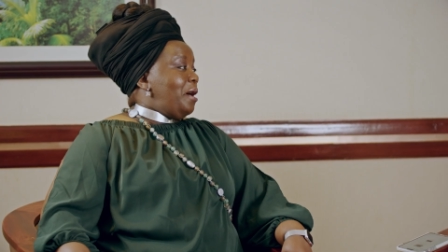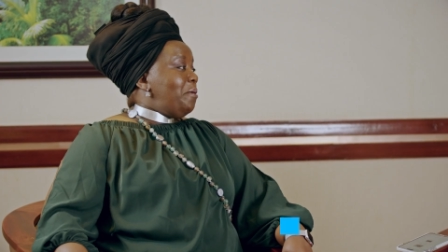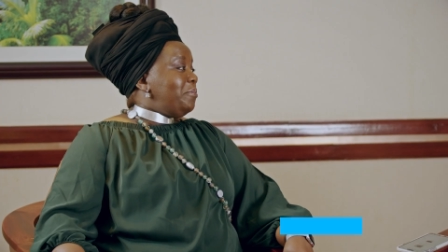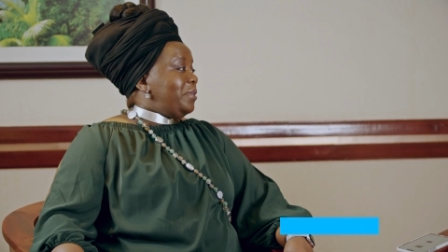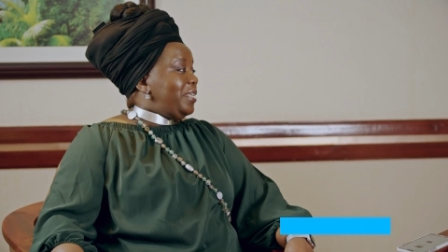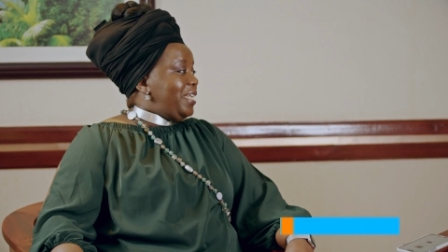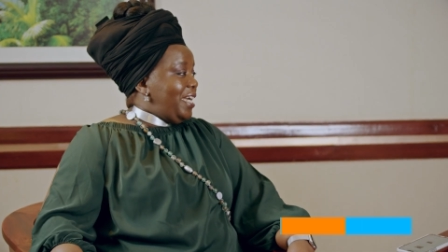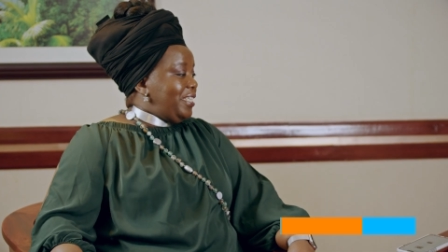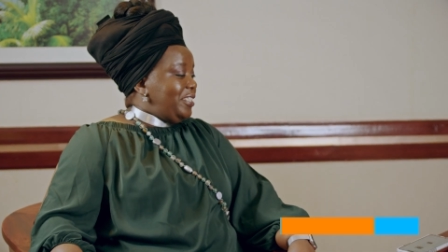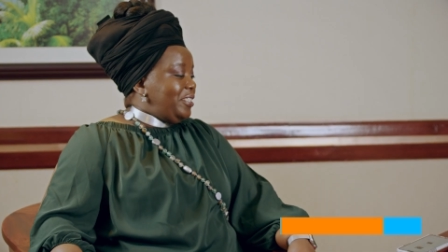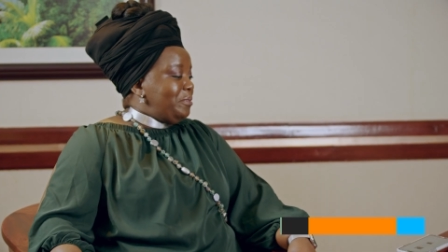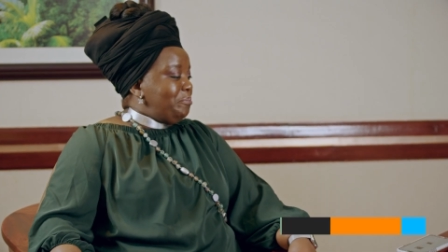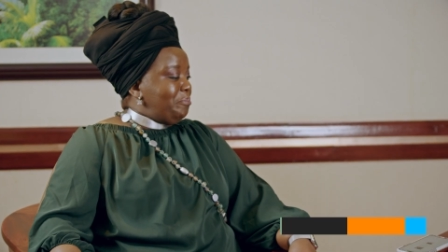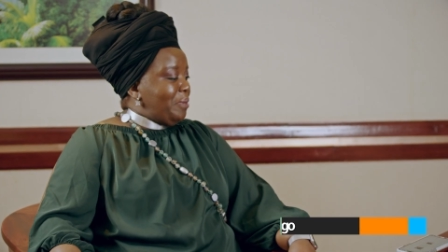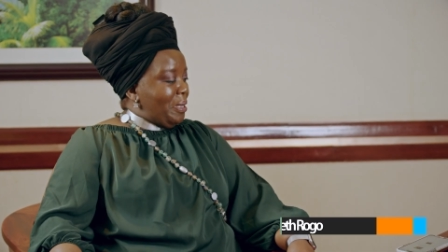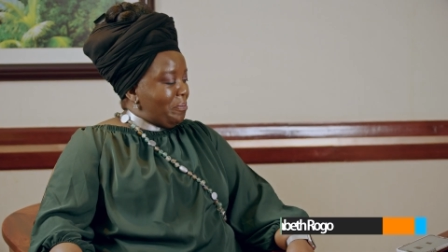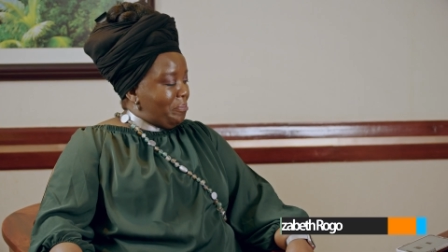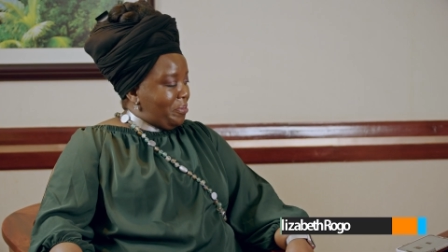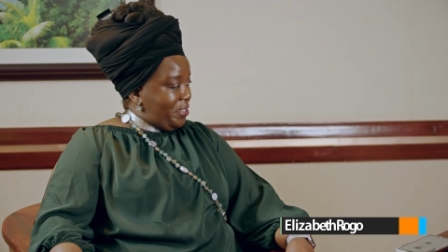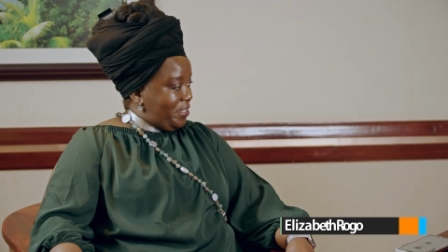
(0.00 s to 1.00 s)
I'm Kenyan
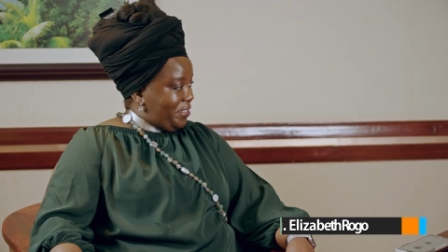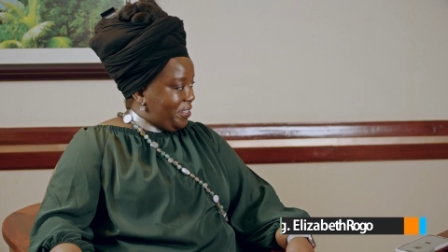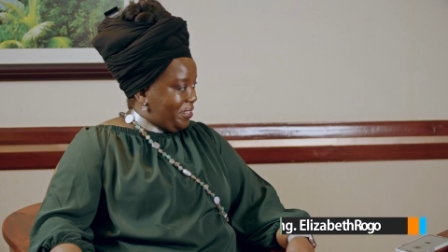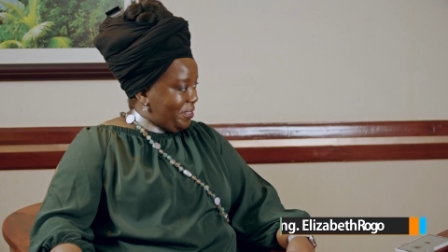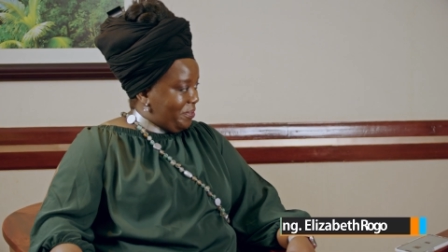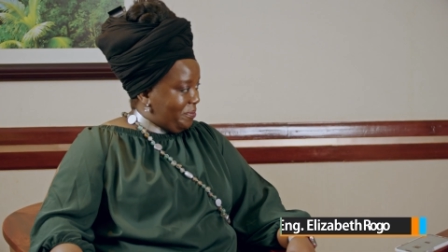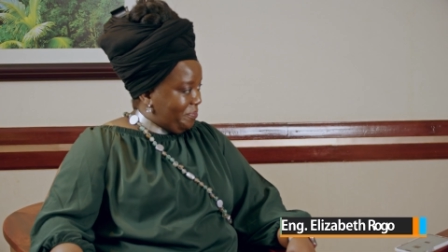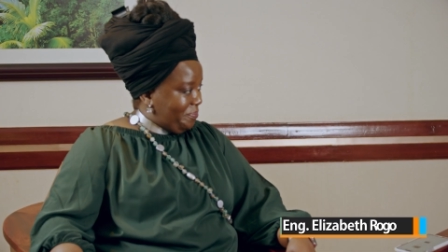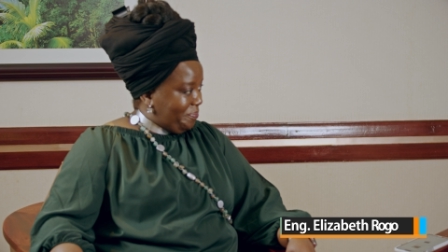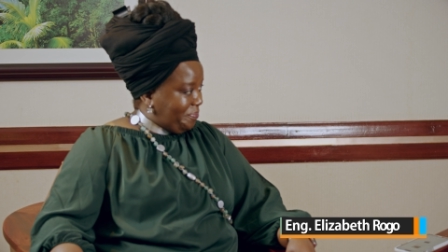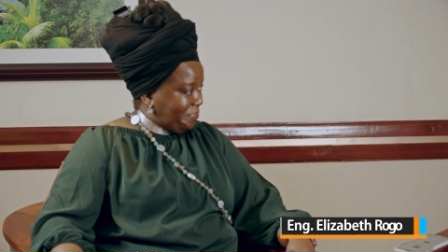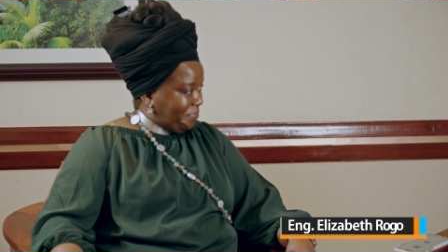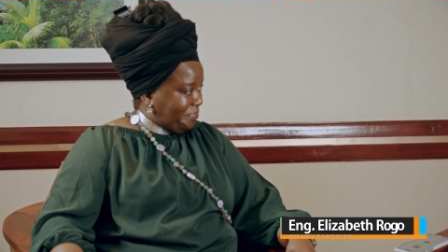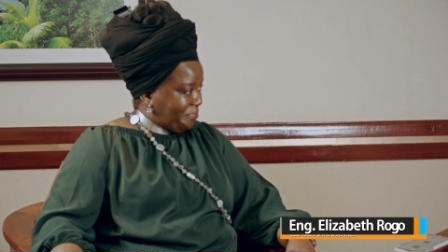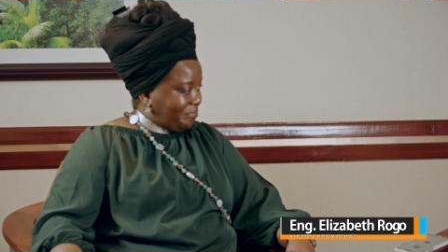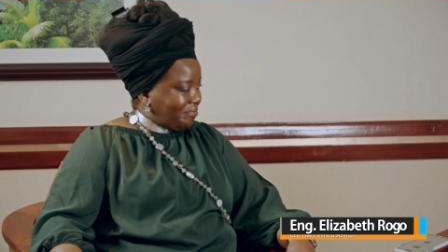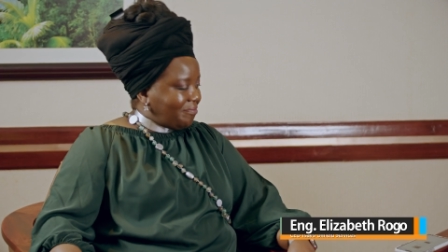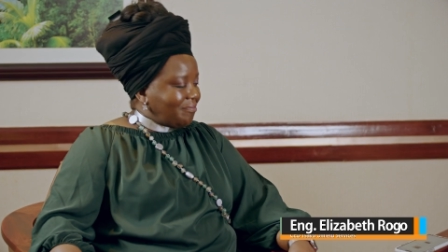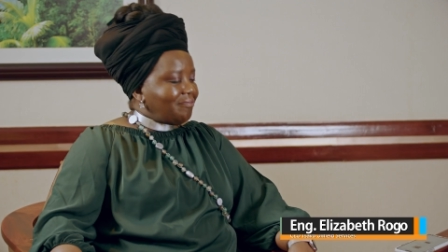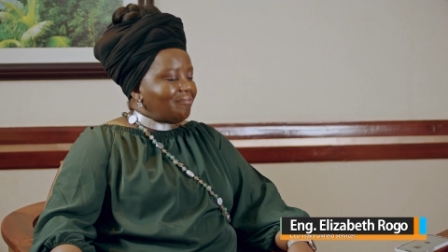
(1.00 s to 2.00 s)
by birth.
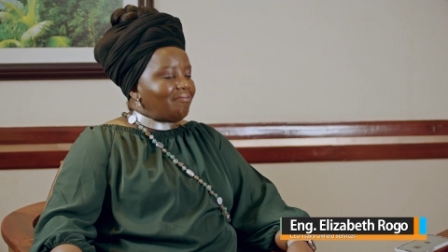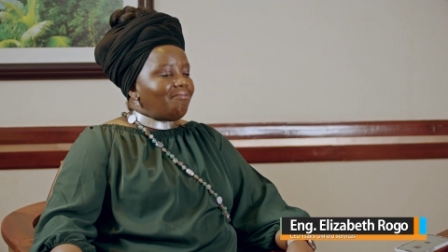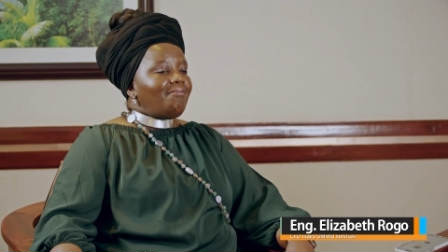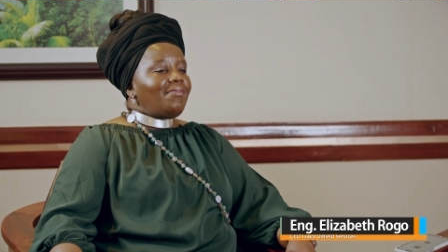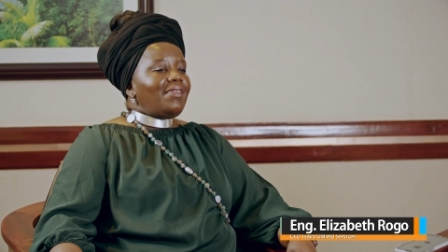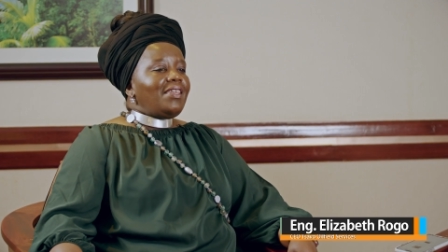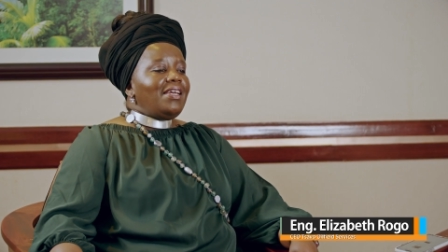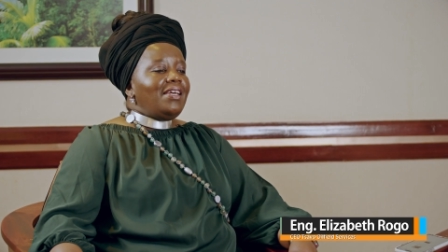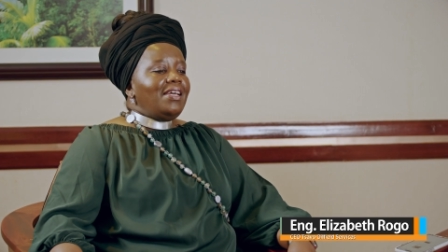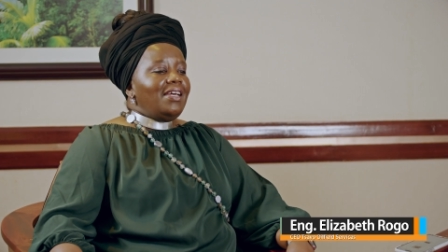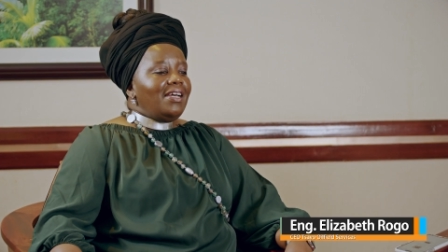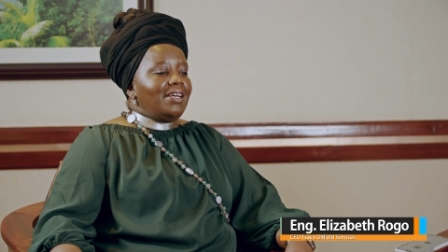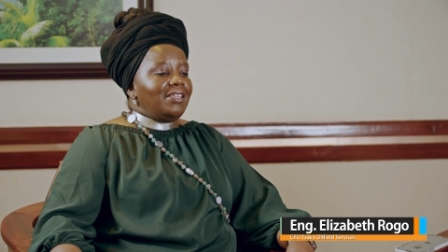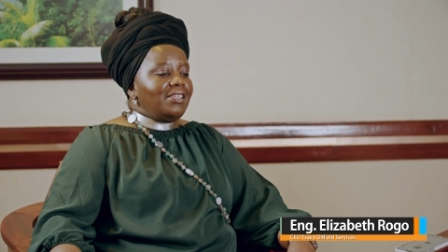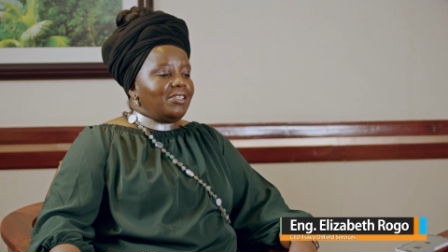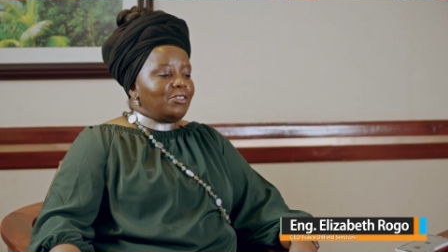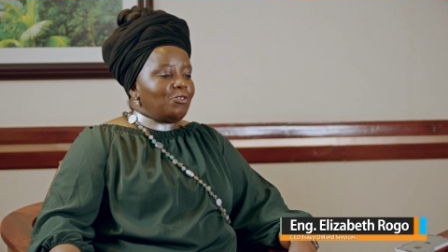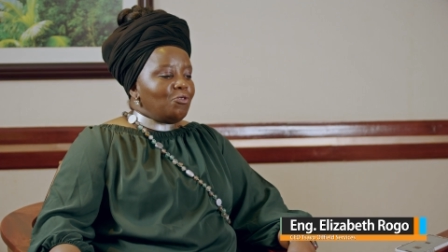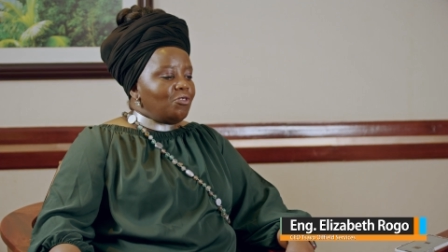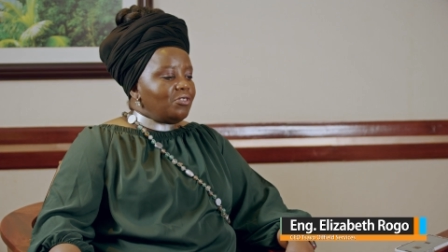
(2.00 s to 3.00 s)

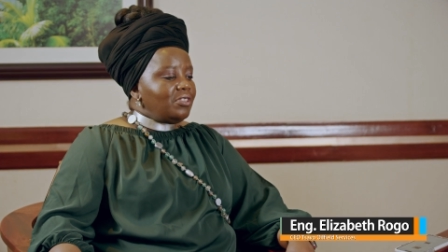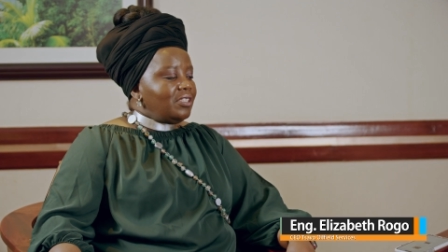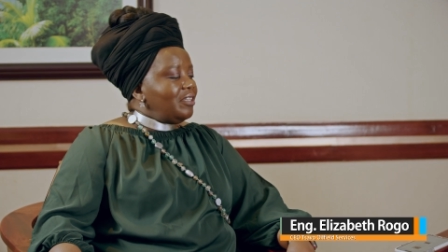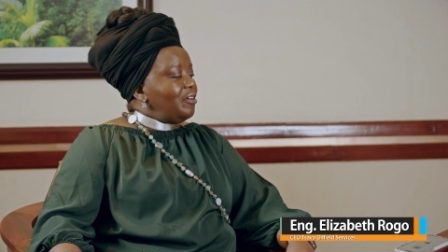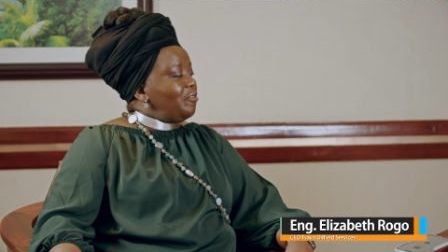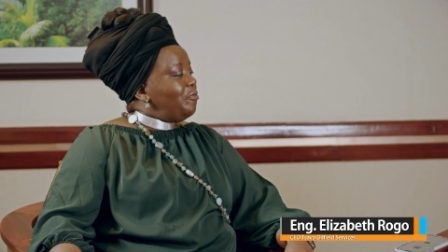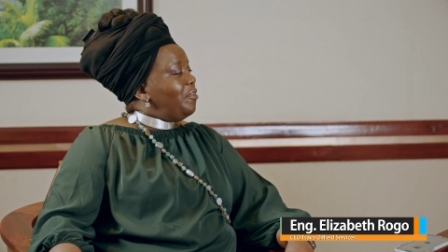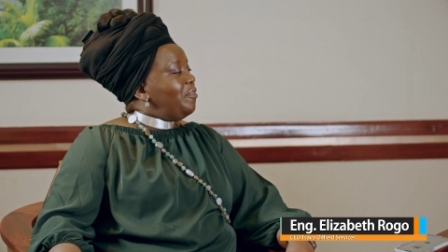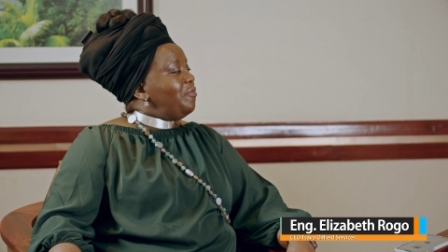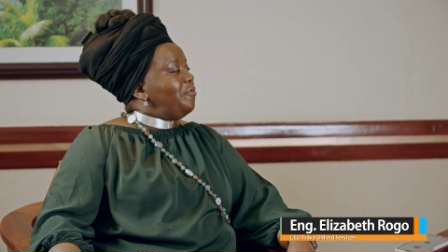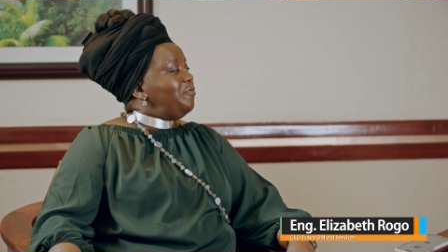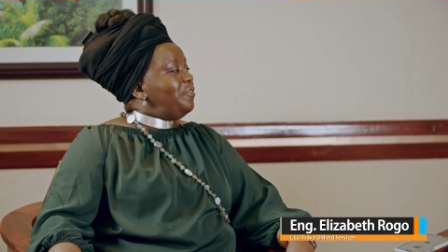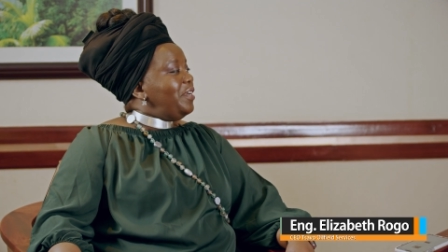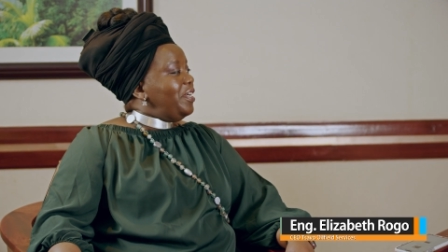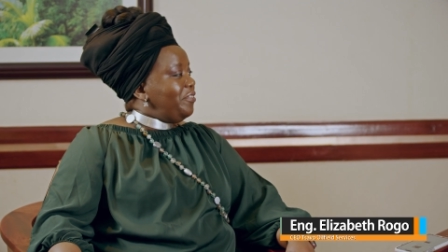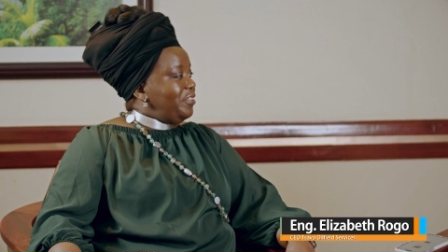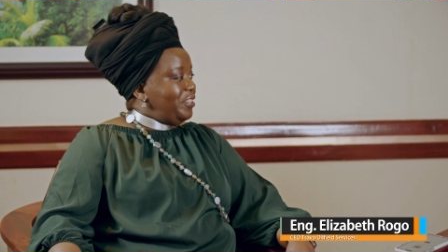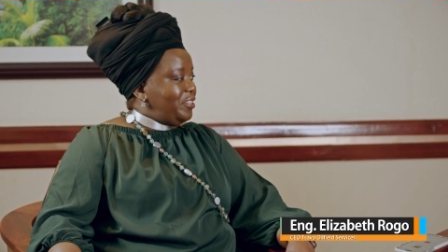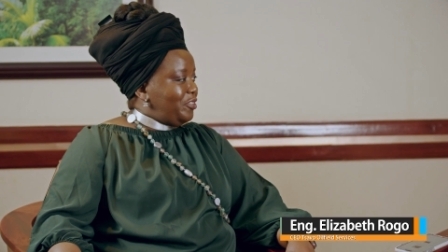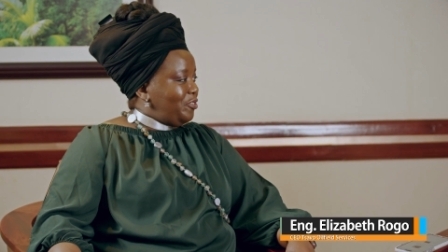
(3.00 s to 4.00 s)
The daughter of a
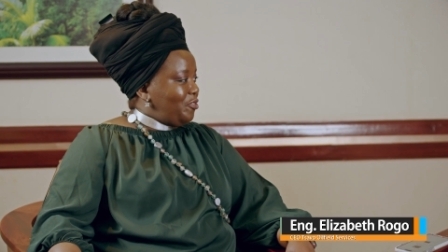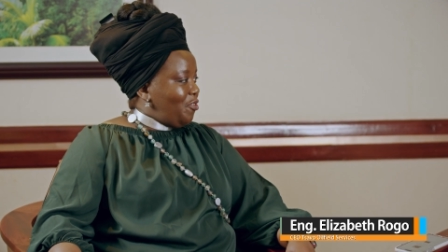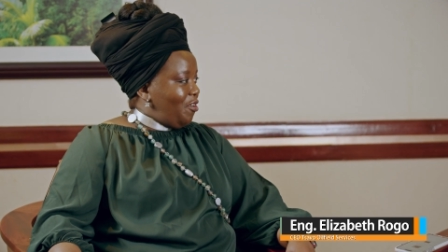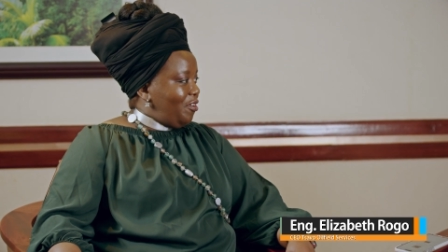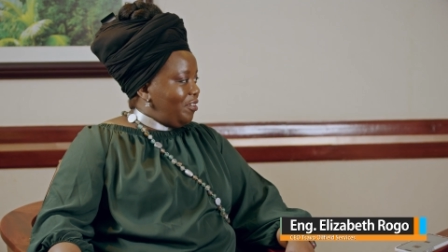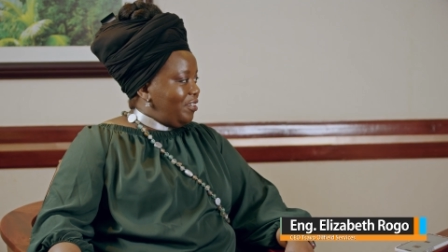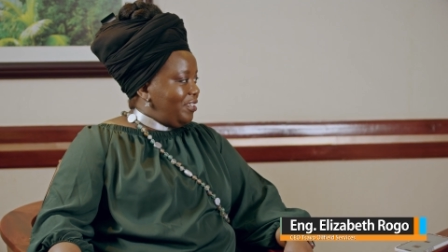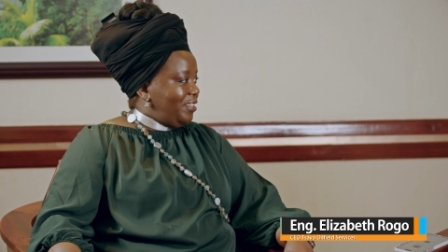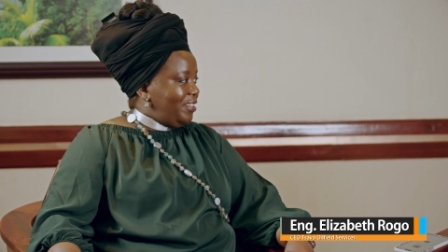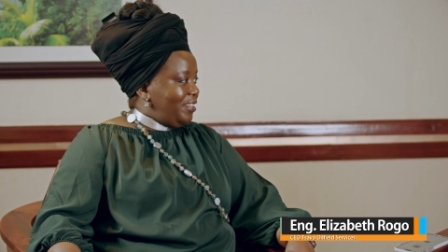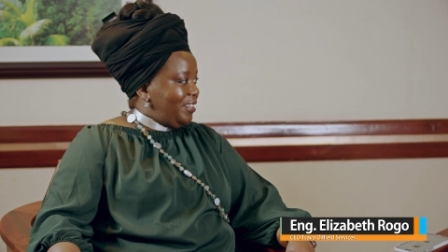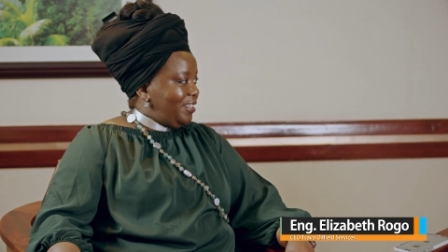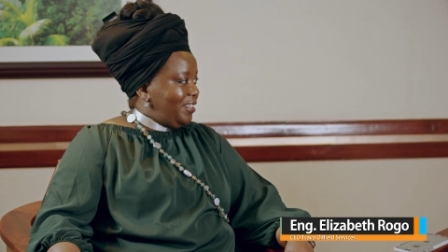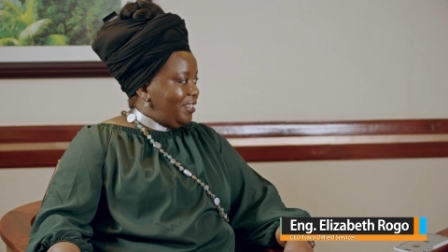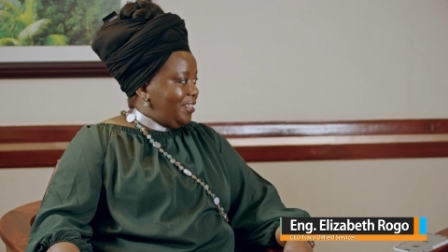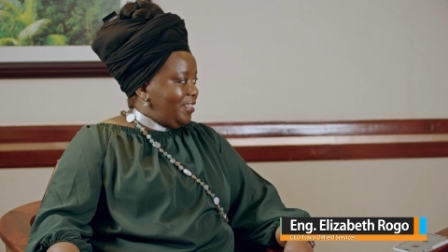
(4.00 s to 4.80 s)
very strong